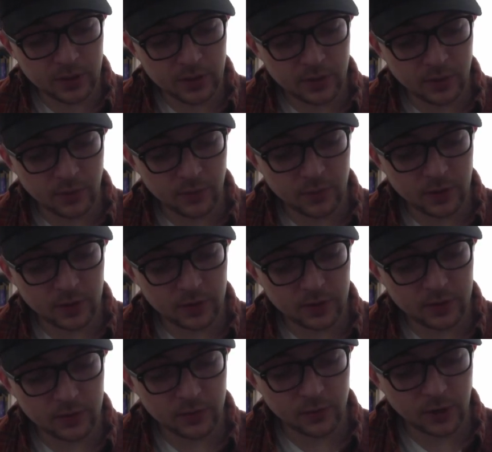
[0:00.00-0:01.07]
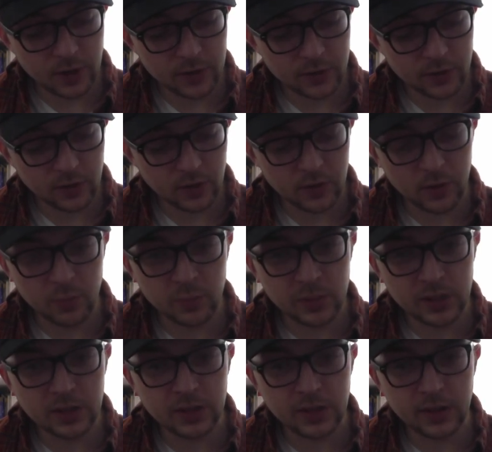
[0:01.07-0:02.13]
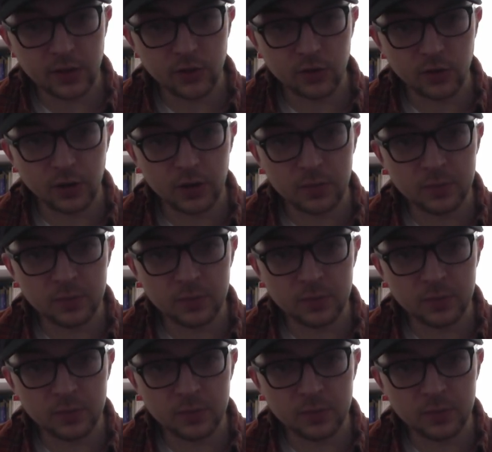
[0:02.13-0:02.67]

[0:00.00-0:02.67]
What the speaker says: the 5th frets on the B and the E string.